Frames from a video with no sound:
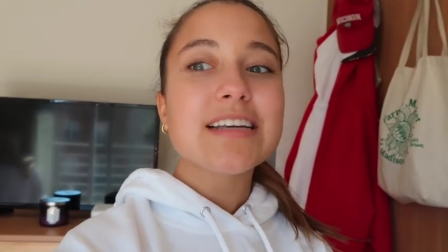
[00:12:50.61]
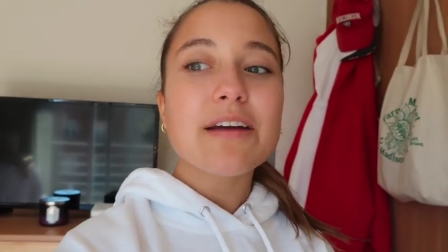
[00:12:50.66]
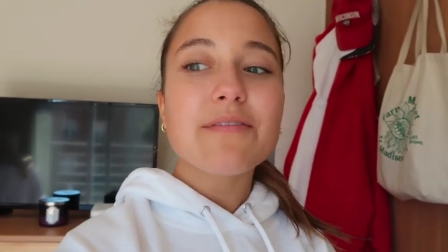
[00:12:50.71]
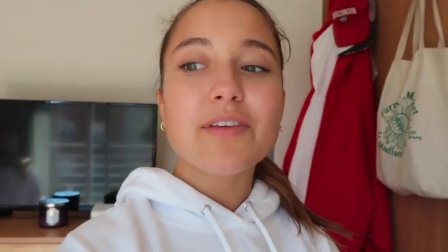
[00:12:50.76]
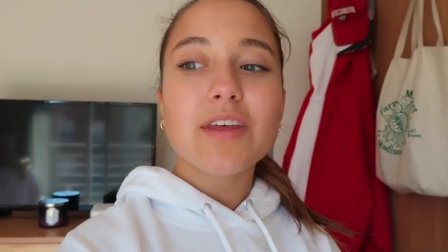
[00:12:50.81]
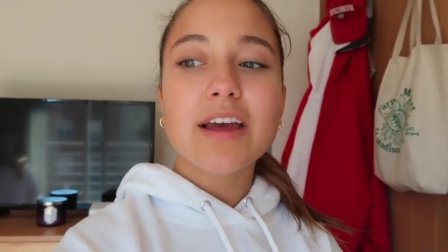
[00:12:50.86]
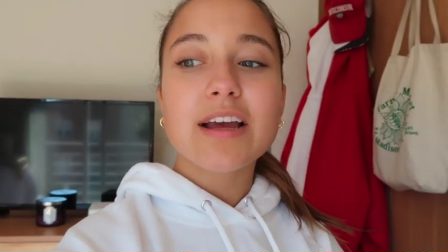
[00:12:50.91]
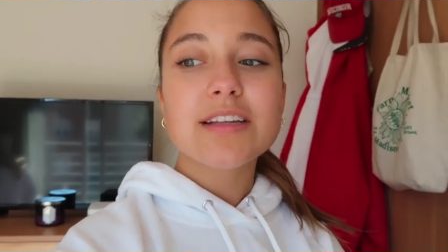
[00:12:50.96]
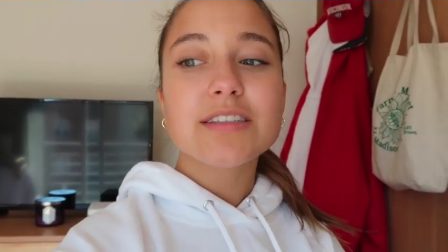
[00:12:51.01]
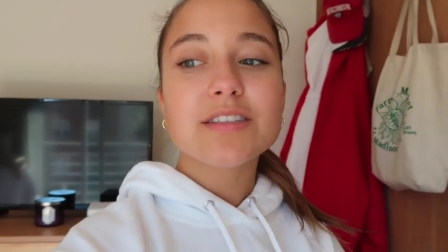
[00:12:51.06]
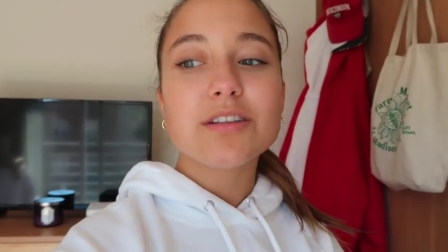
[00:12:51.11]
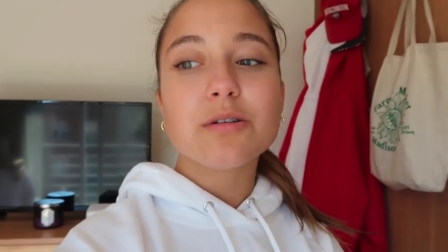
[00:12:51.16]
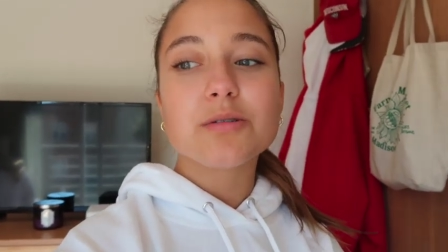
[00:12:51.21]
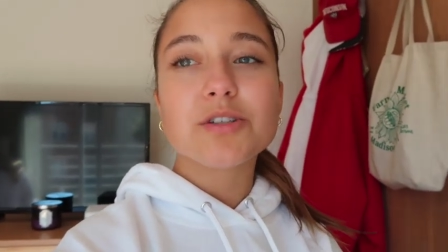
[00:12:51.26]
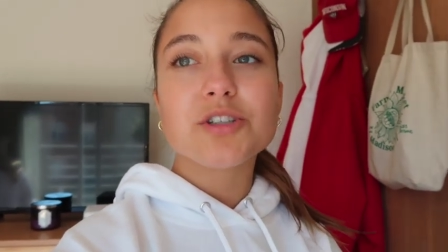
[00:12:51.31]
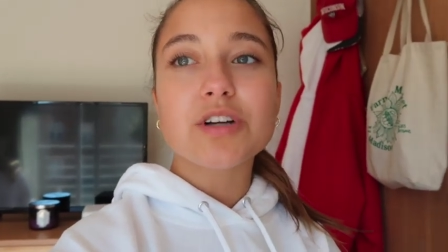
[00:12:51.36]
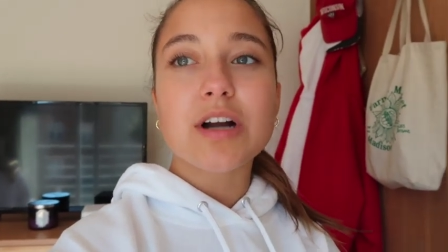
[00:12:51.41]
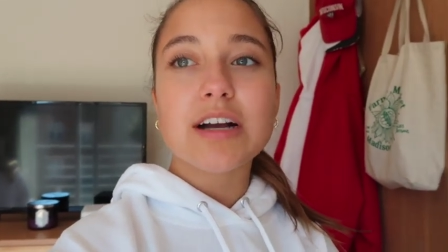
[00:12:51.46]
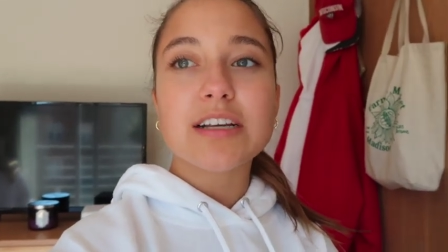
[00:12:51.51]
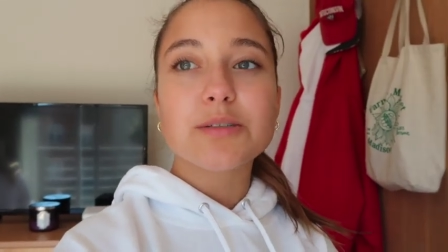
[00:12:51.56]
I feel like it's low
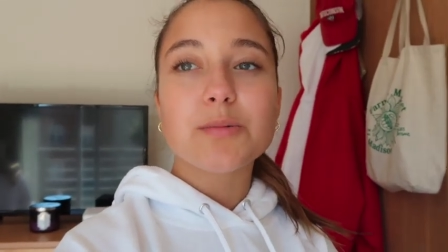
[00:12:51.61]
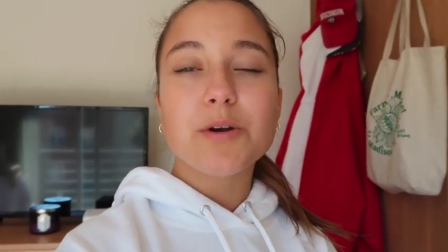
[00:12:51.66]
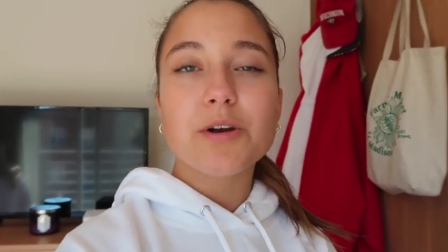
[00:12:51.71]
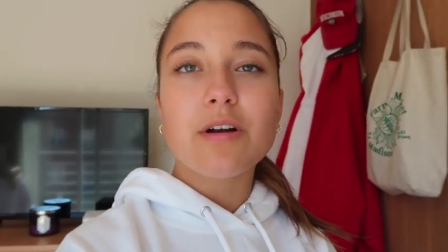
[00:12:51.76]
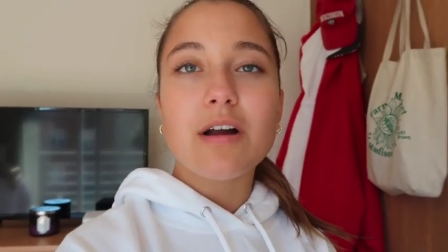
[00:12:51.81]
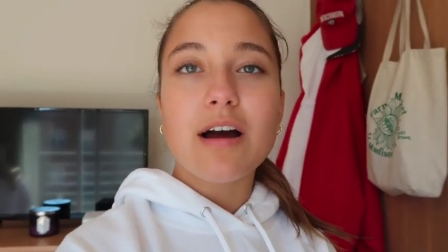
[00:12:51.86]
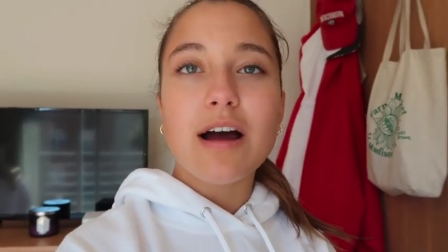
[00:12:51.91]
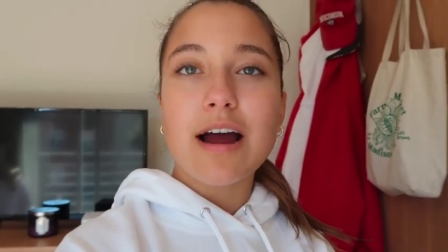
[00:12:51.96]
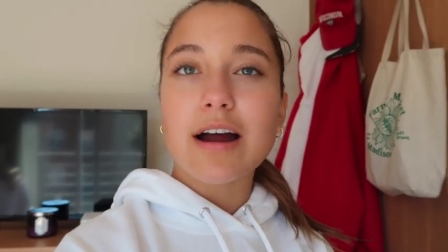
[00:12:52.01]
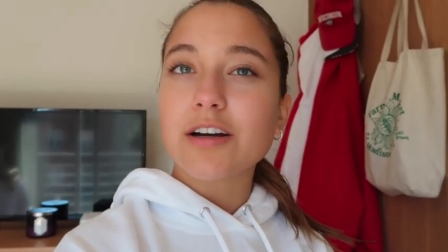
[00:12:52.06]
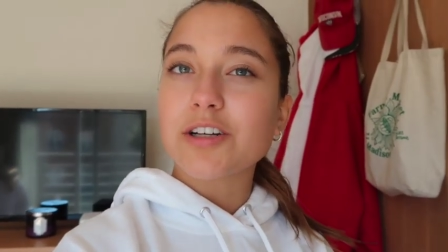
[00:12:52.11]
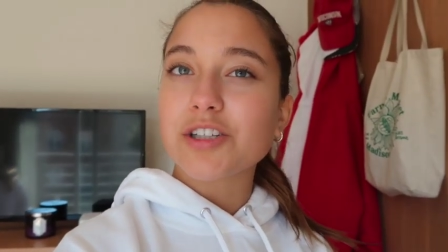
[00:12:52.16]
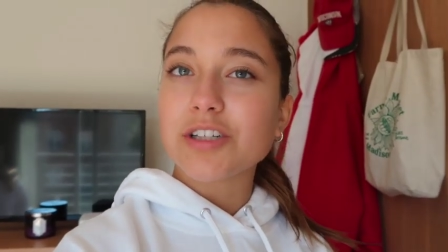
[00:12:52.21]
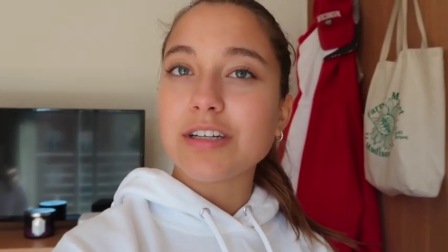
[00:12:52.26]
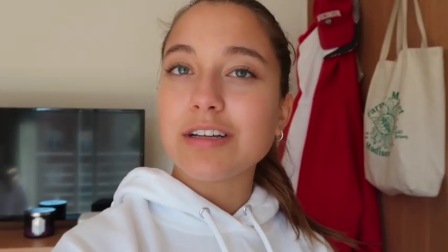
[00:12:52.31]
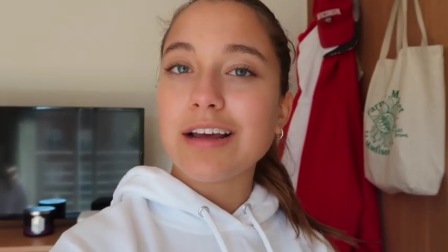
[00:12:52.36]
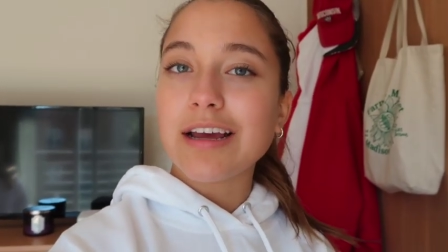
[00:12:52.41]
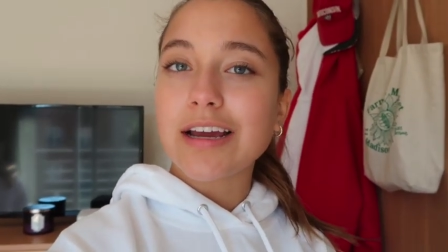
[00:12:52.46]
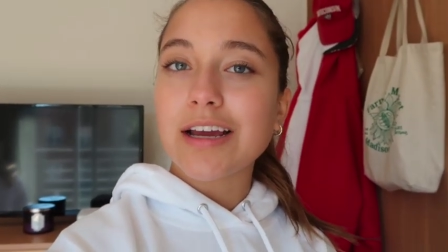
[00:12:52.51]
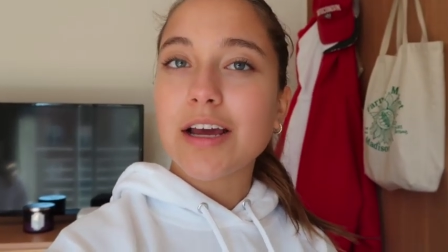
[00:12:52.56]
stress when you're not
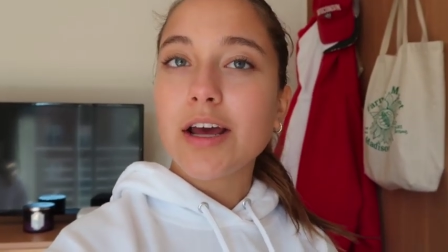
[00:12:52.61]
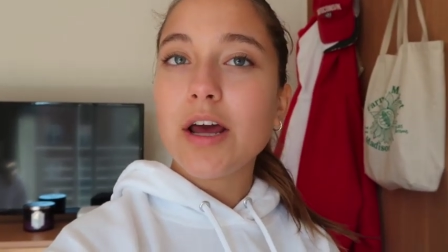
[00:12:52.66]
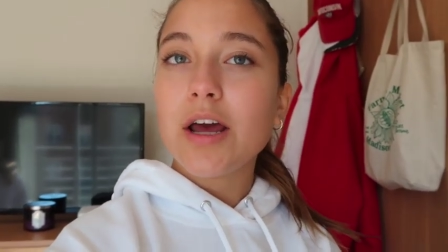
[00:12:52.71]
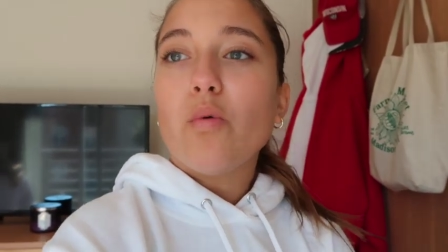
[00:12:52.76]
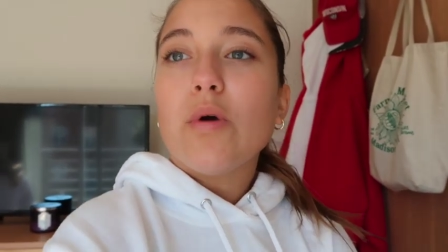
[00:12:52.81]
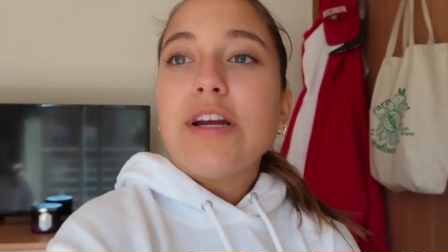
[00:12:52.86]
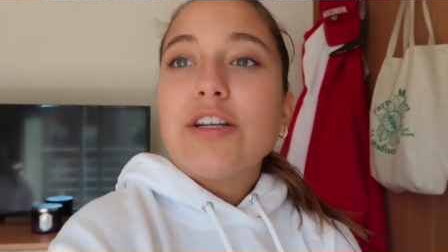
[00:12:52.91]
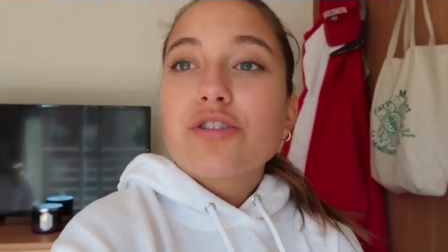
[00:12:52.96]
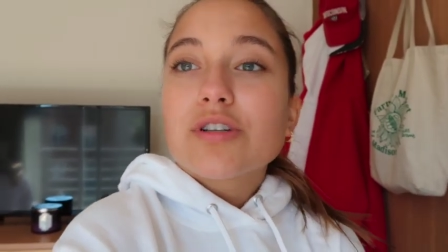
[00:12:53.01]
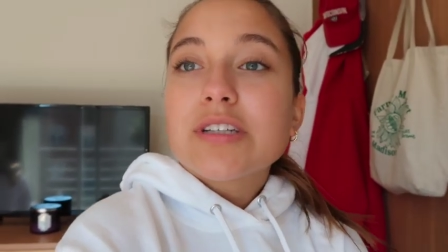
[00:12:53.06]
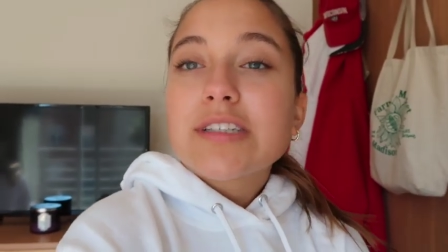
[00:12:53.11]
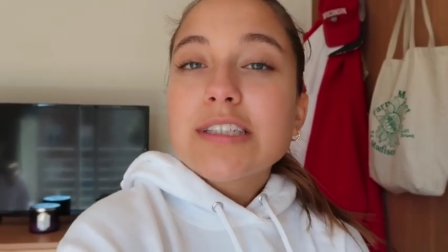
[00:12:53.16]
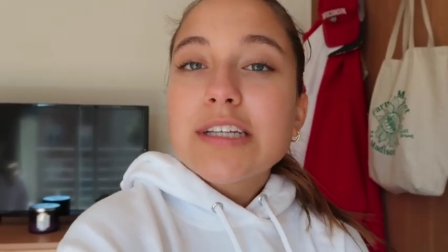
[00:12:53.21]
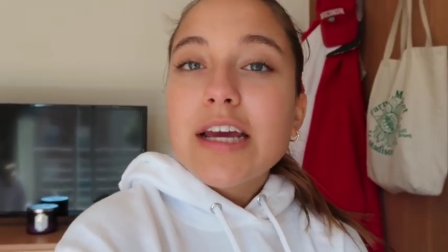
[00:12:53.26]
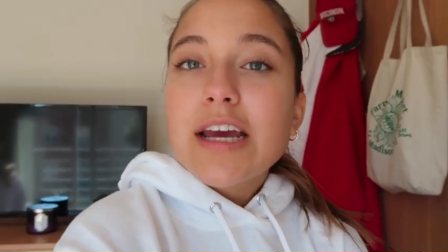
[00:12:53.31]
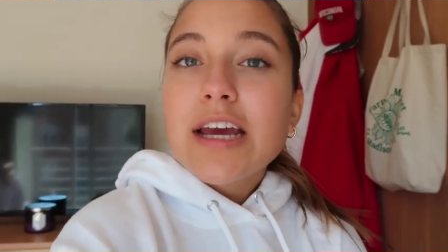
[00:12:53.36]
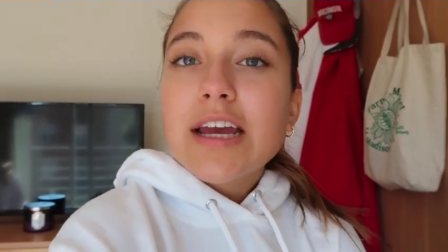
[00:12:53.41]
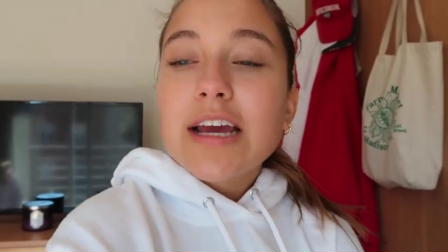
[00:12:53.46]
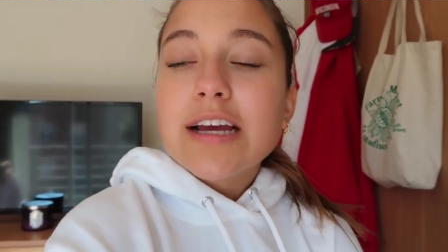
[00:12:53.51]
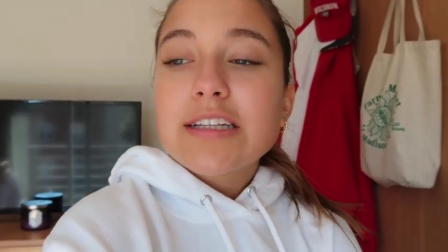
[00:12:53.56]
actually like waitressing.